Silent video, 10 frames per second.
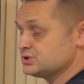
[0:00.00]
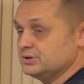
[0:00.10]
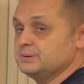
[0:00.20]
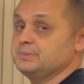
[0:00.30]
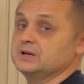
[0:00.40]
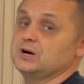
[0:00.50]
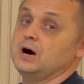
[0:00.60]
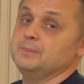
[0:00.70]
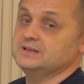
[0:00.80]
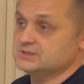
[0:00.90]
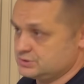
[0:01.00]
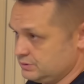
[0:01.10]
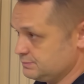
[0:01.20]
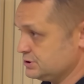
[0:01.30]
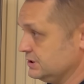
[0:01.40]
in the pinned comment
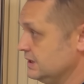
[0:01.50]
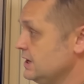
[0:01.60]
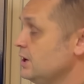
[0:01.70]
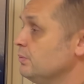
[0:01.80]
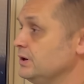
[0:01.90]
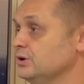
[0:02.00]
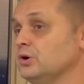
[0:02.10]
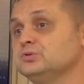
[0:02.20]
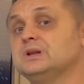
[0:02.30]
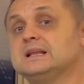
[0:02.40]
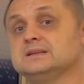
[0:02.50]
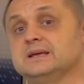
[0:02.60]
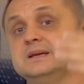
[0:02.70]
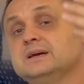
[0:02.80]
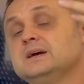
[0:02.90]
description. When you go to that
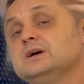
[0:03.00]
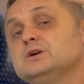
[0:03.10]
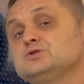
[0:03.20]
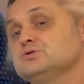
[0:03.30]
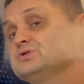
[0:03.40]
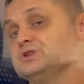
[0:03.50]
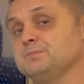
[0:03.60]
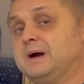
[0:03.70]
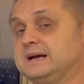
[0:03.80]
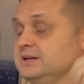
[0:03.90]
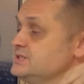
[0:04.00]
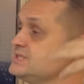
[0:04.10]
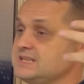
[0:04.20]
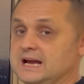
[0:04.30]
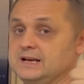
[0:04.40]
link, choose your package,
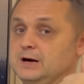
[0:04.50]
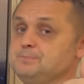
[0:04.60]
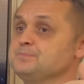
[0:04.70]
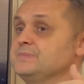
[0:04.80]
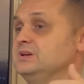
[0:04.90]
sign up.